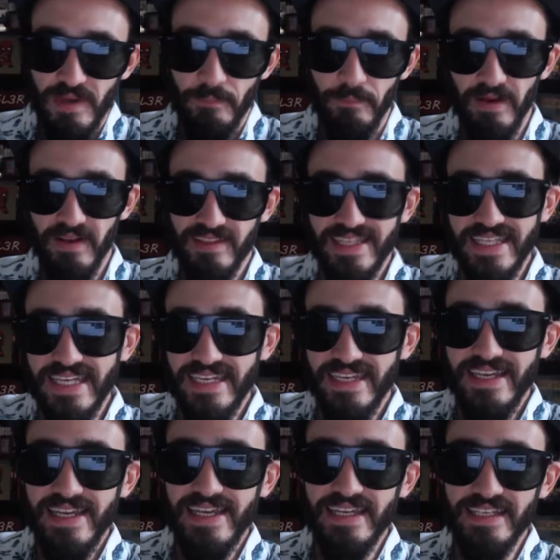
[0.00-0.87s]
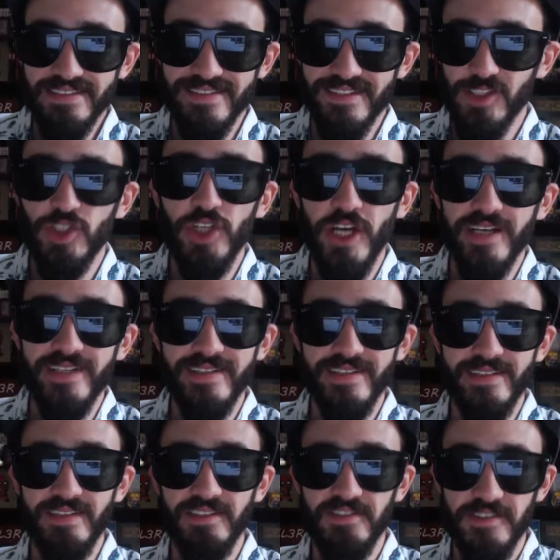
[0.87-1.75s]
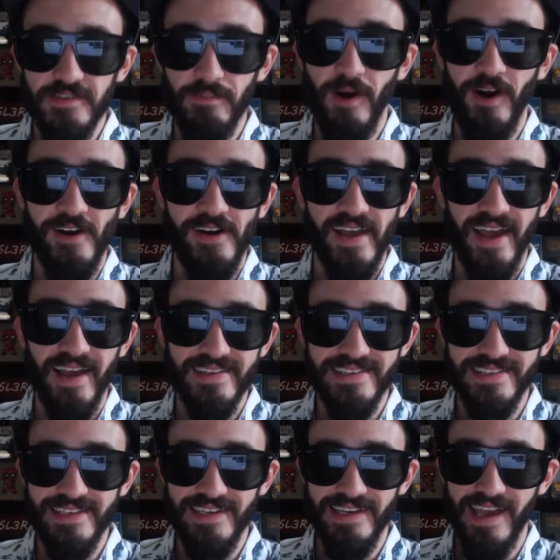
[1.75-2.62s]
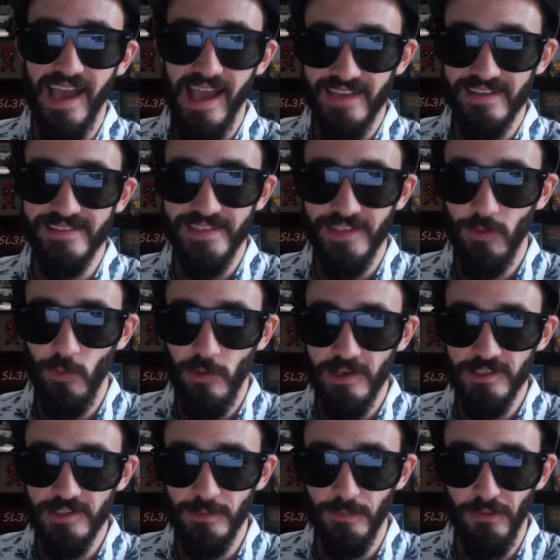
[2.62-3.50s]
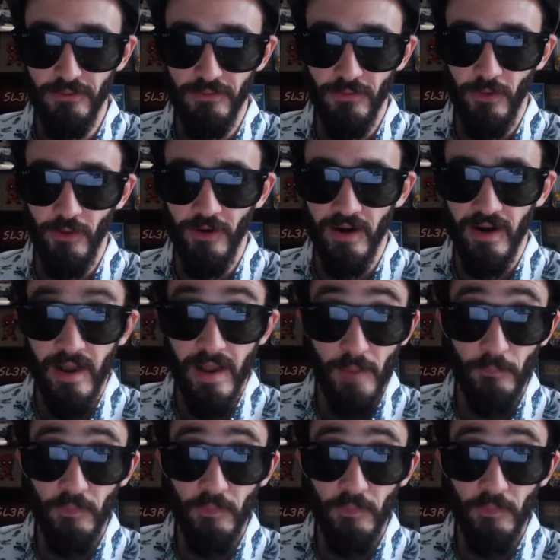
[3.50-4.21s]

But Lee is just as smartassy as he was before.